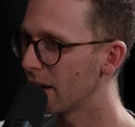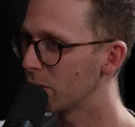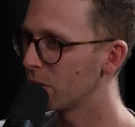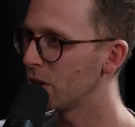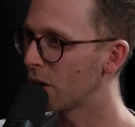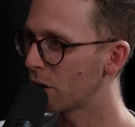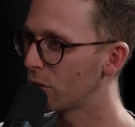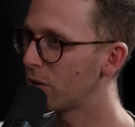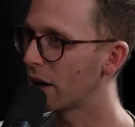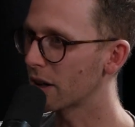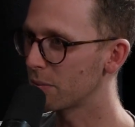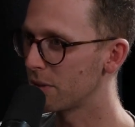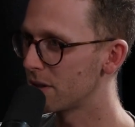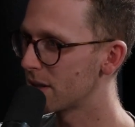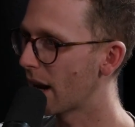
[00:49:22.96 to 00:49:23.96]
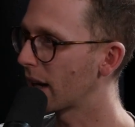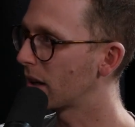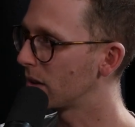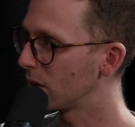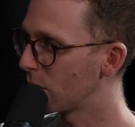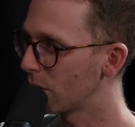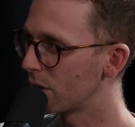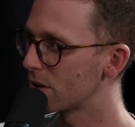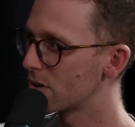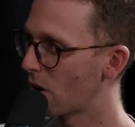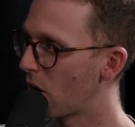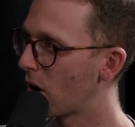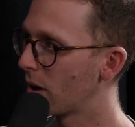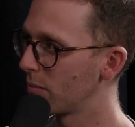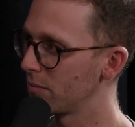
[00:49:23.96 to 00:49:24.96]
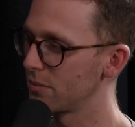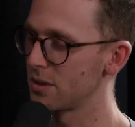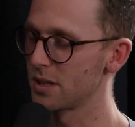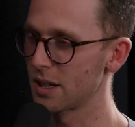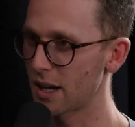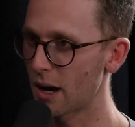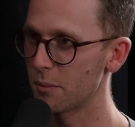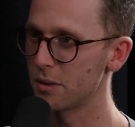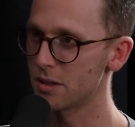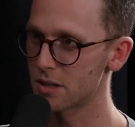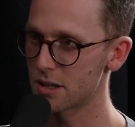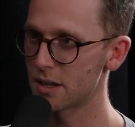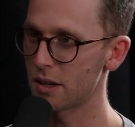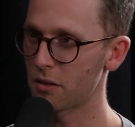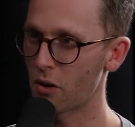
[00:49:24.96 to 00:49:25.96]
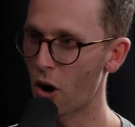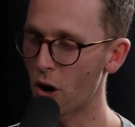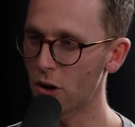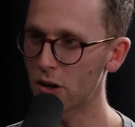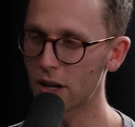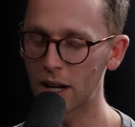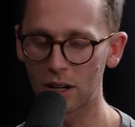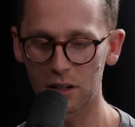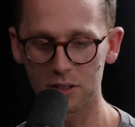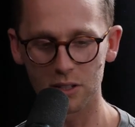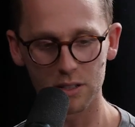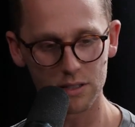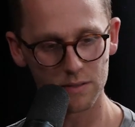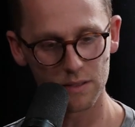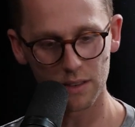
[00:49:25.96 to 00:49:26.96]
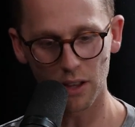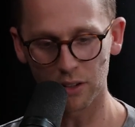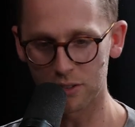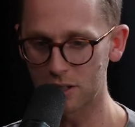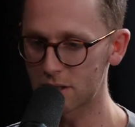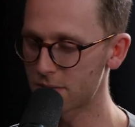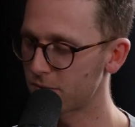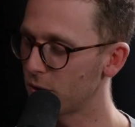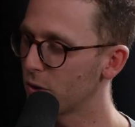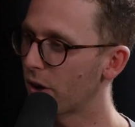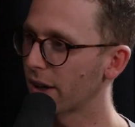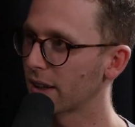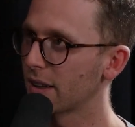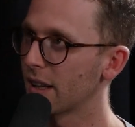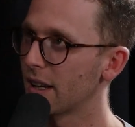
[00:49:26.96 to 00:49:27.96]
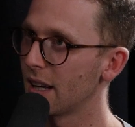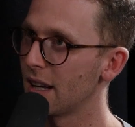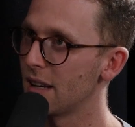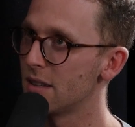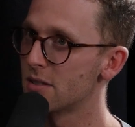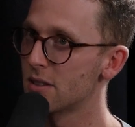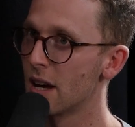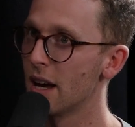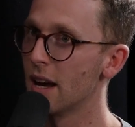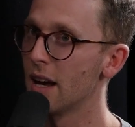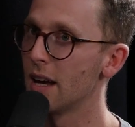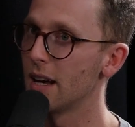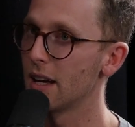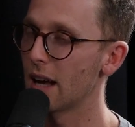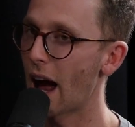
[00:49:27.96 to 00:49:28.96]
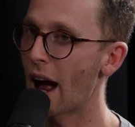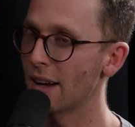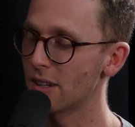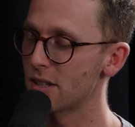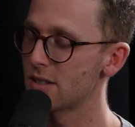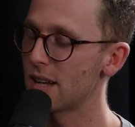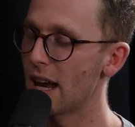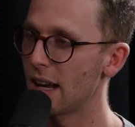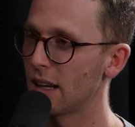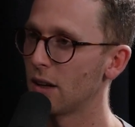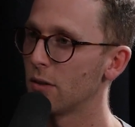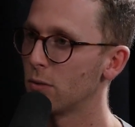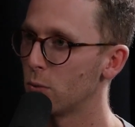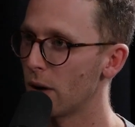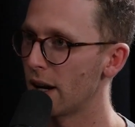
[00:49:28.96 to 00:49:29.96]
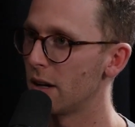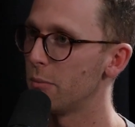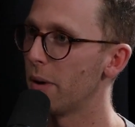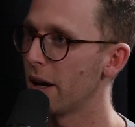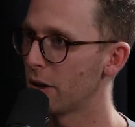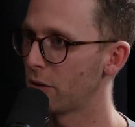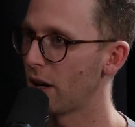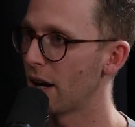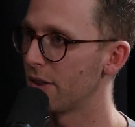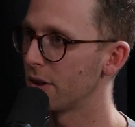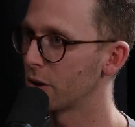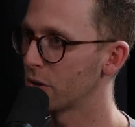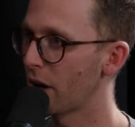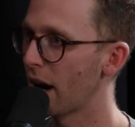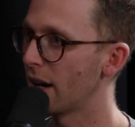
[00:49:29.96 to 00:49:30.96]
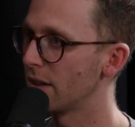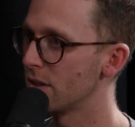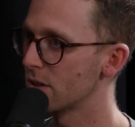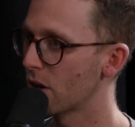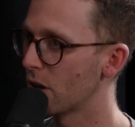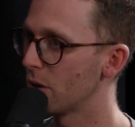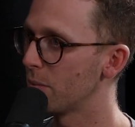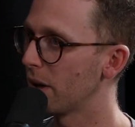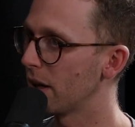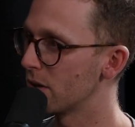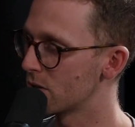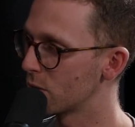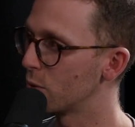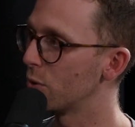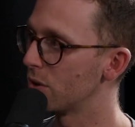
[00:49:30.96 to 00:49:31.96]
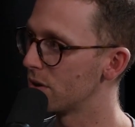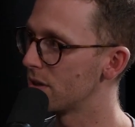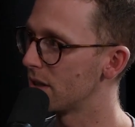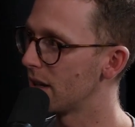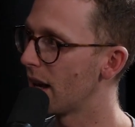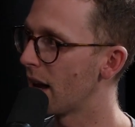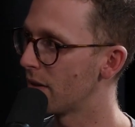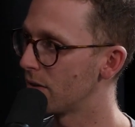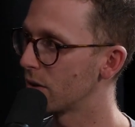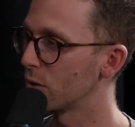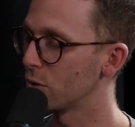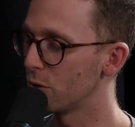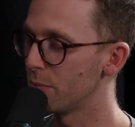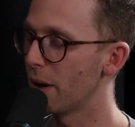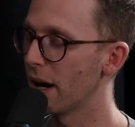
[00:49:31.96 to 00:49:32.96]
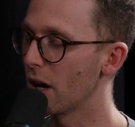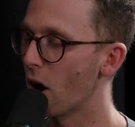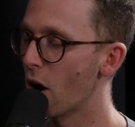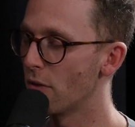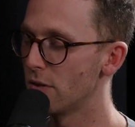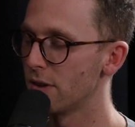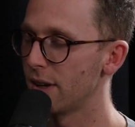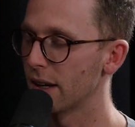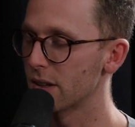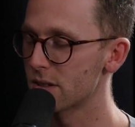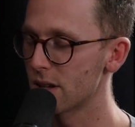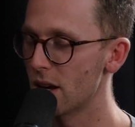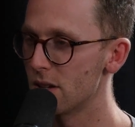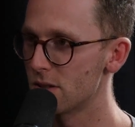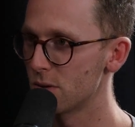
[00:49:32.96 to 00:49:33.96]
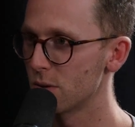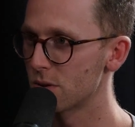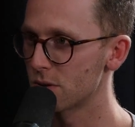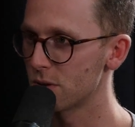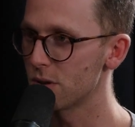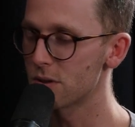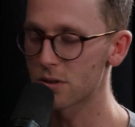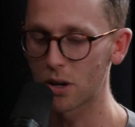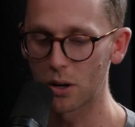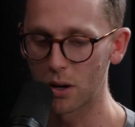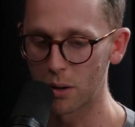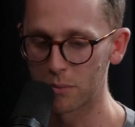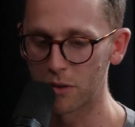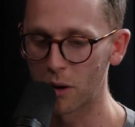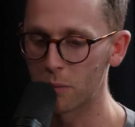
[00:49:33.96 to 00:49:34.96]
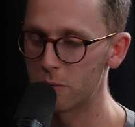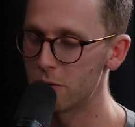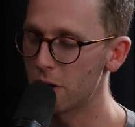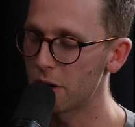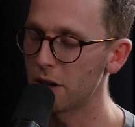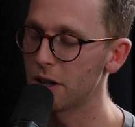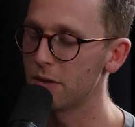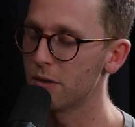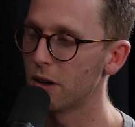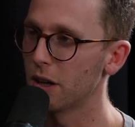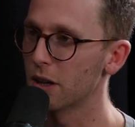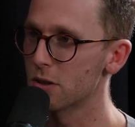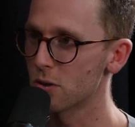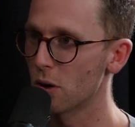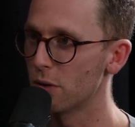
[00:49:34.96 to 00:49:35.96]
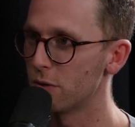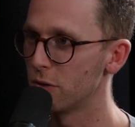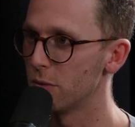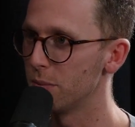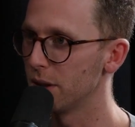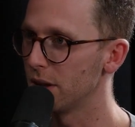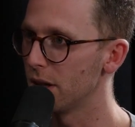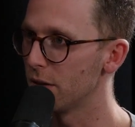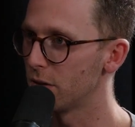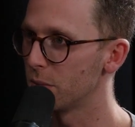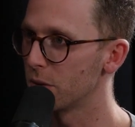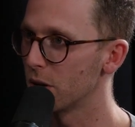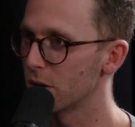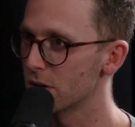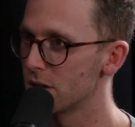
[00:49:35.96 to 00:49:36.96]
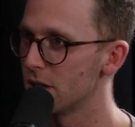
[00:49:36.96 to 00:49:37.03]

We know ruckmen take a lot of time to come into their own, and I just feel like that his understanding of where to be around the ground is going to be as good as it ever could be over the next season or two. So I'm very, very excited for a big year from Coxie.